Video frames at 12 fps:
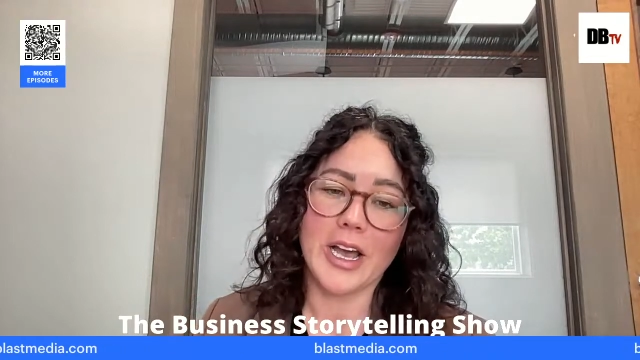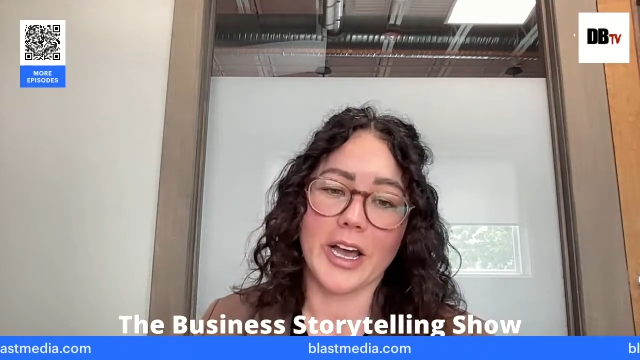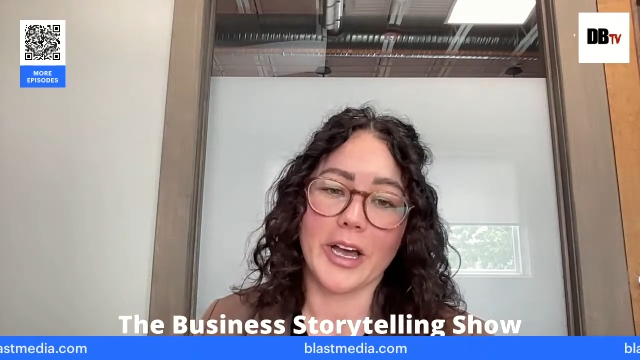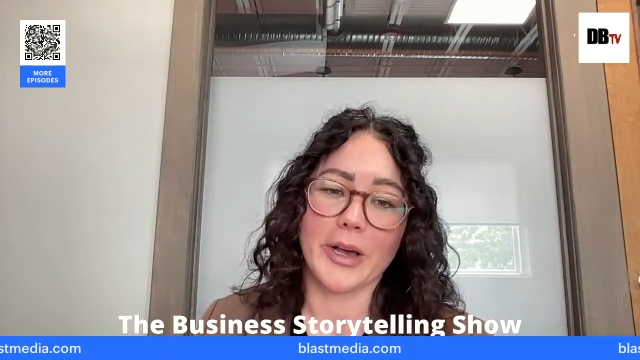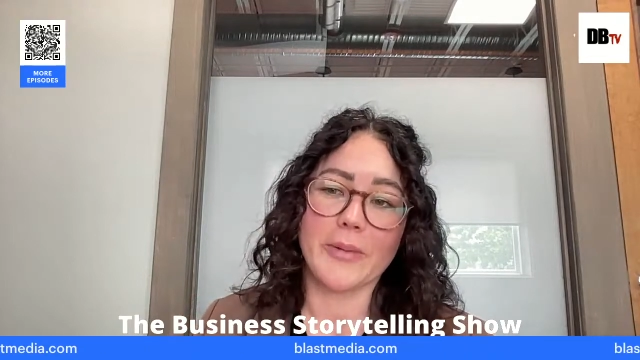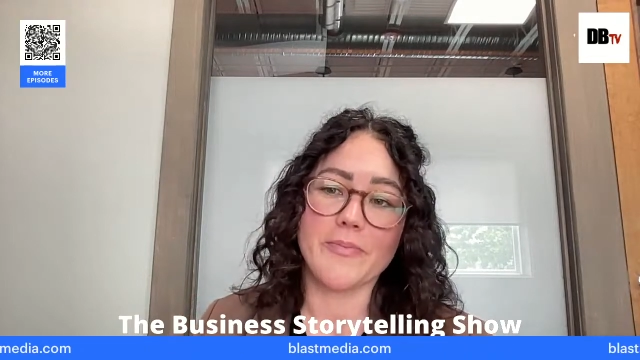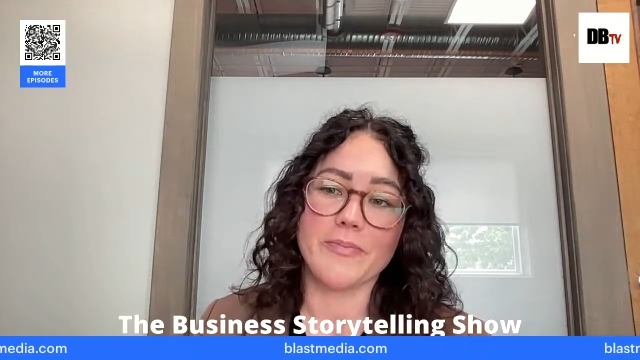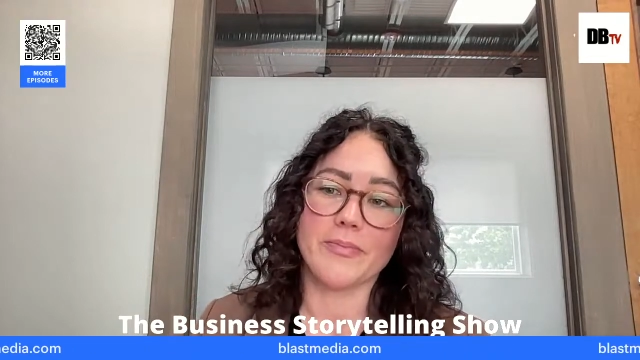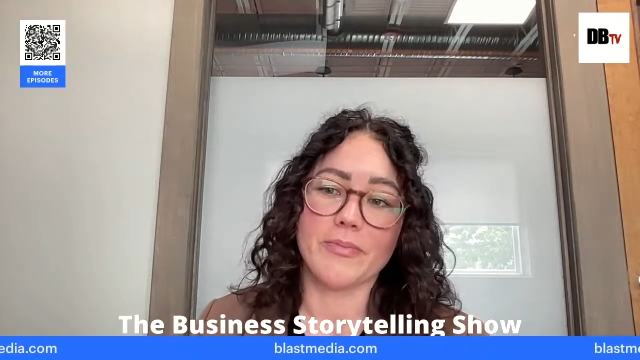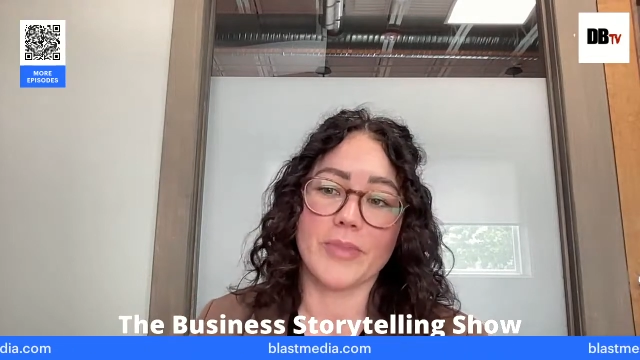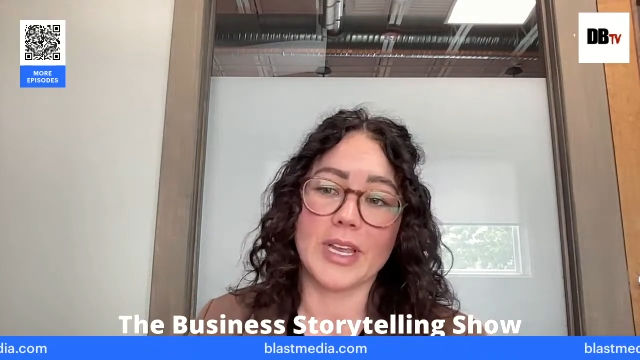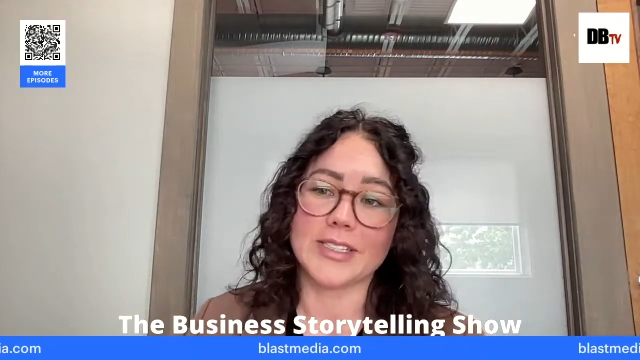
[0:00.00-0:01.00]
um,
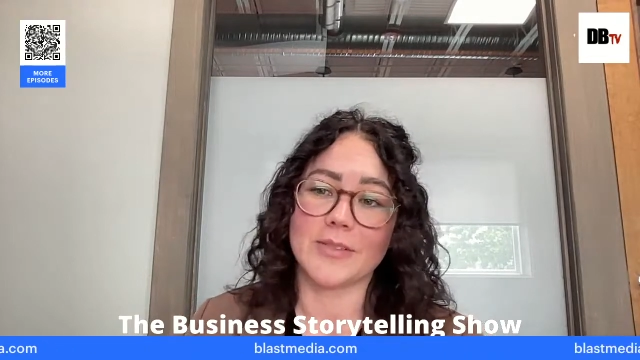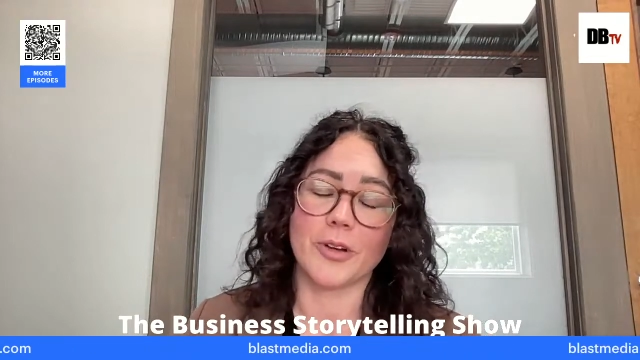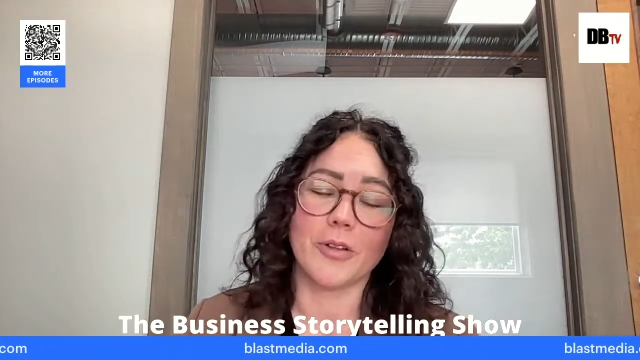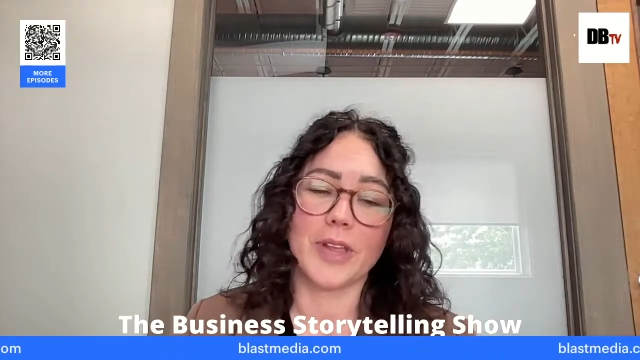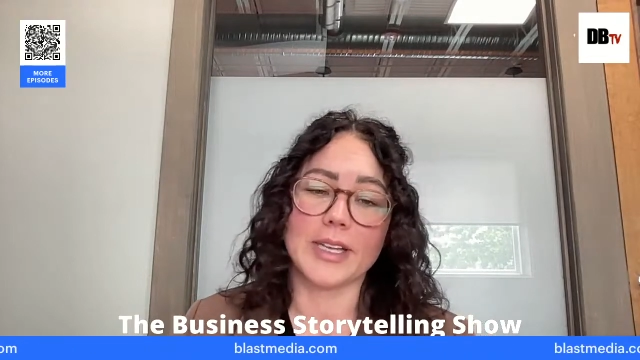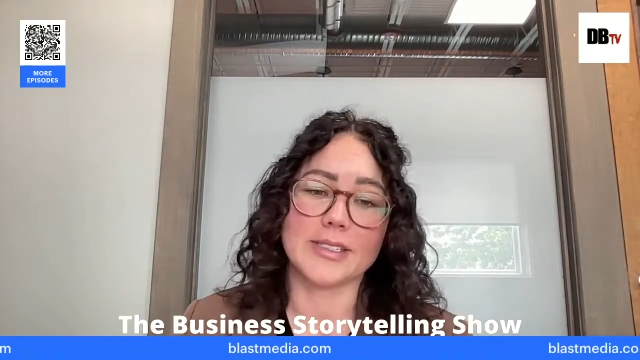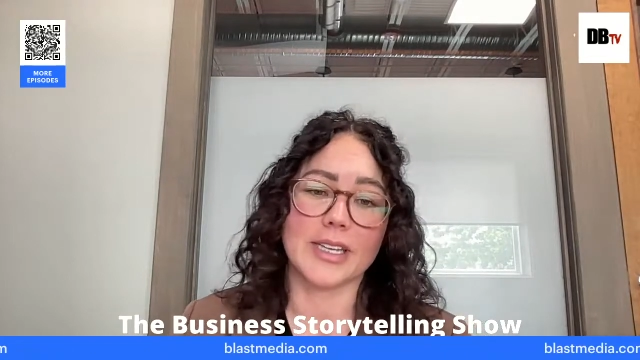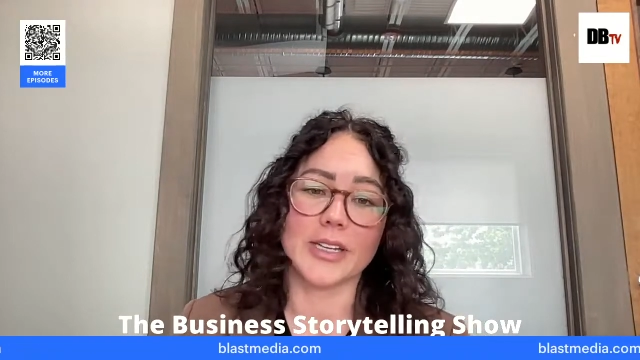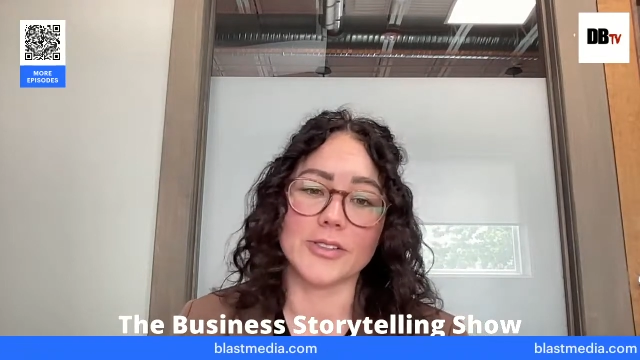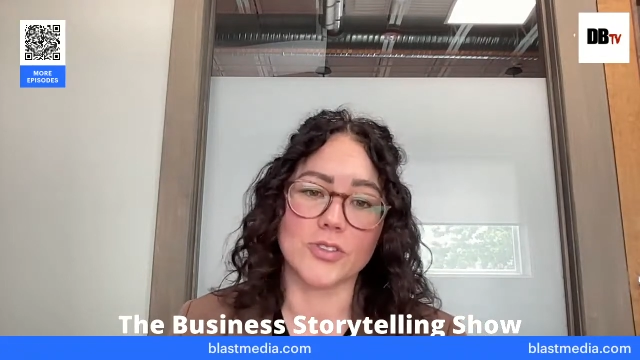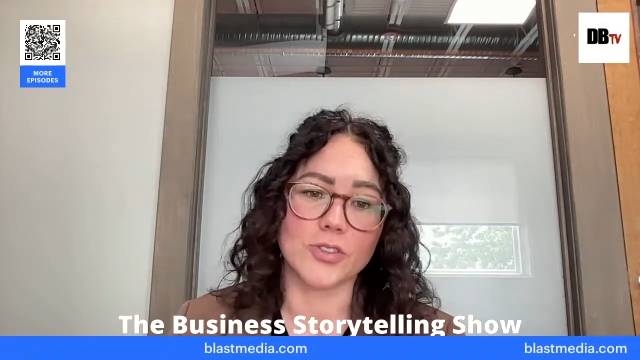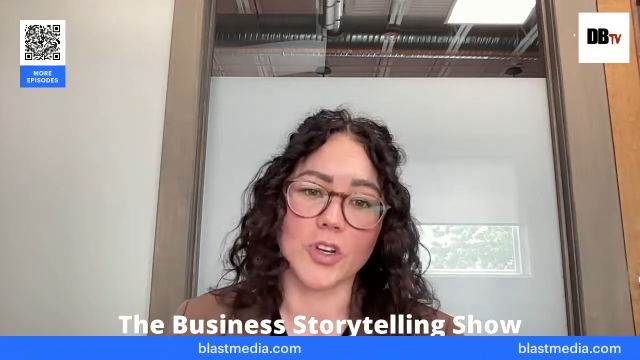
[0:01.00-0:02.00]
being someone who likes to
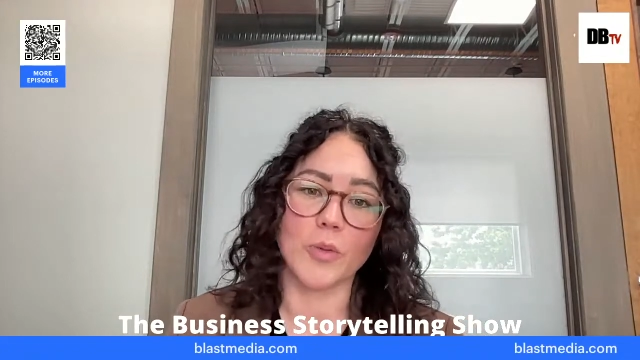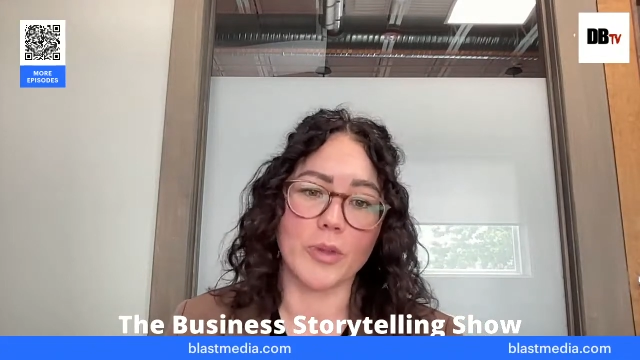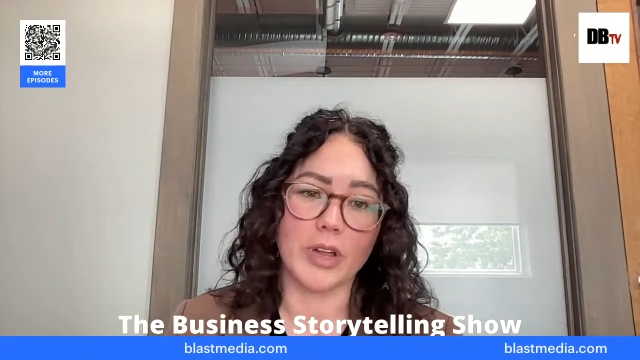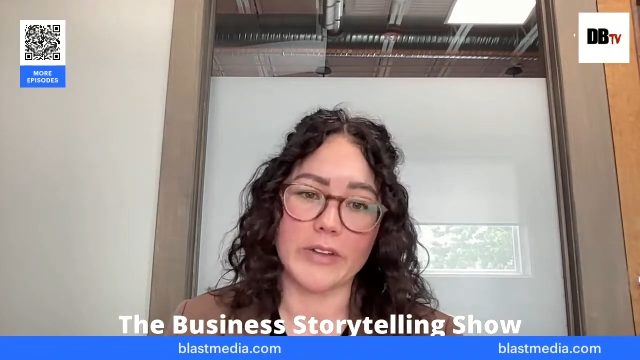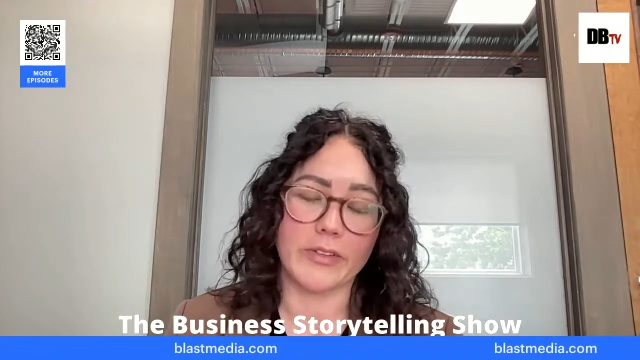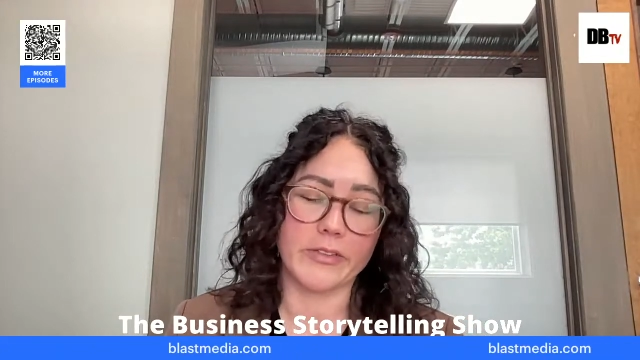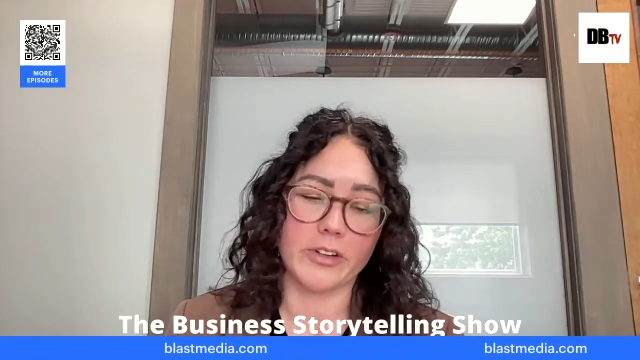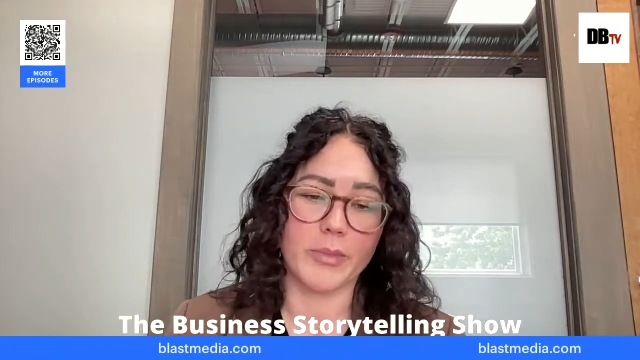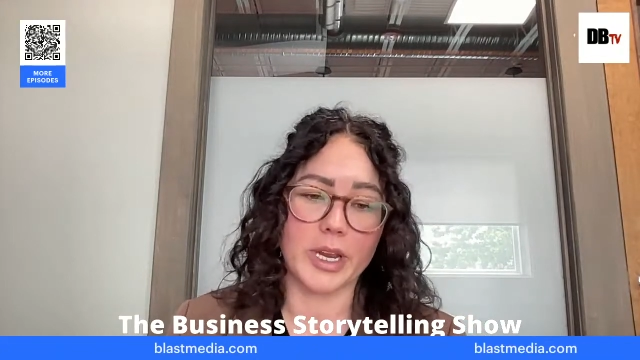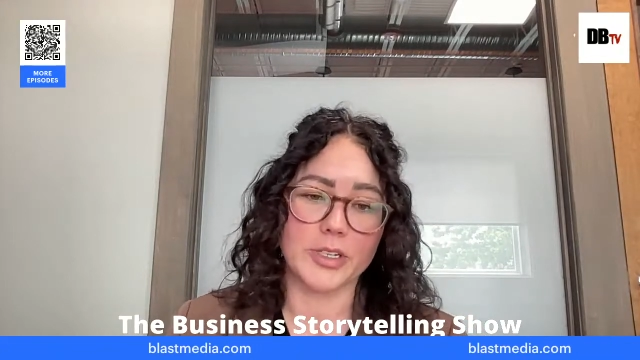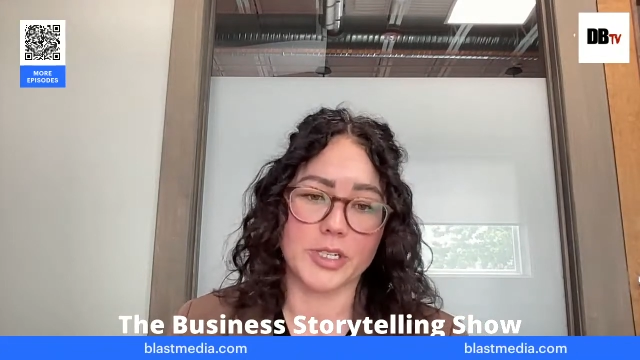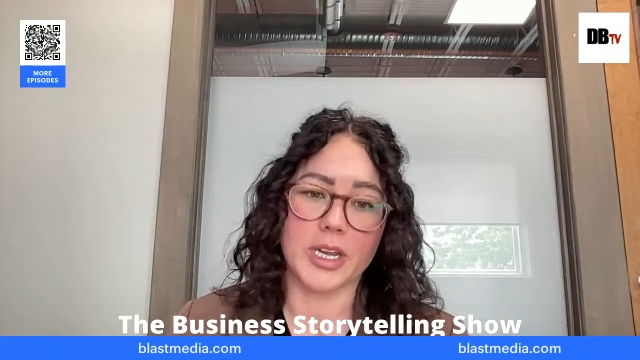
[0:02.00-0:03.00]
consume a lot of
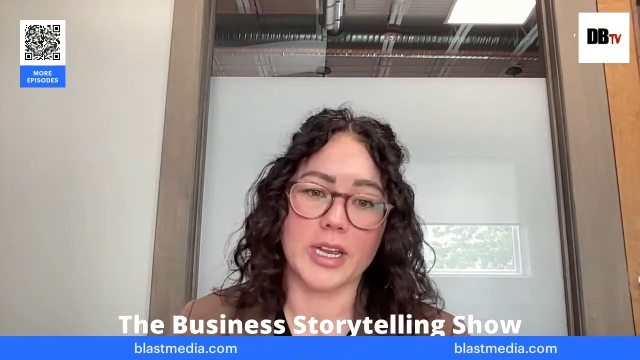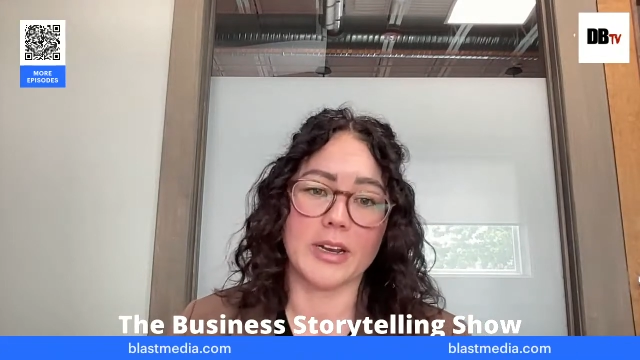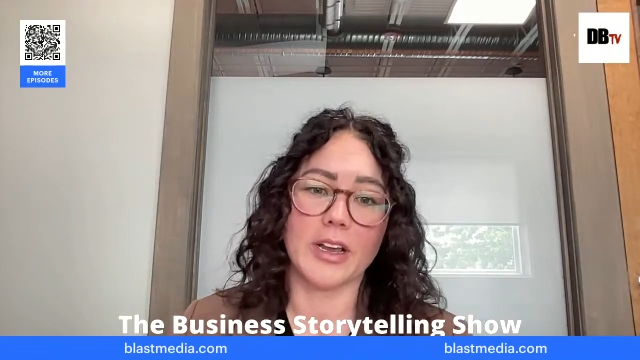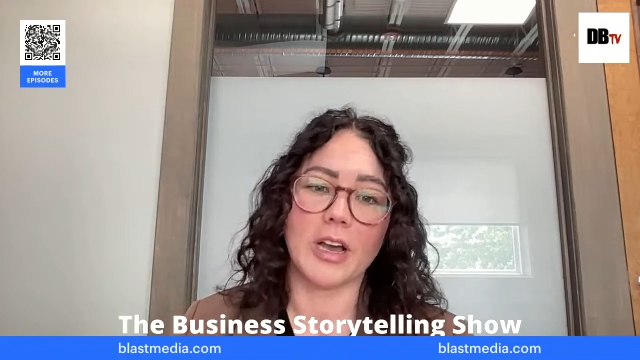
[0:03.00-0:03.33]
information,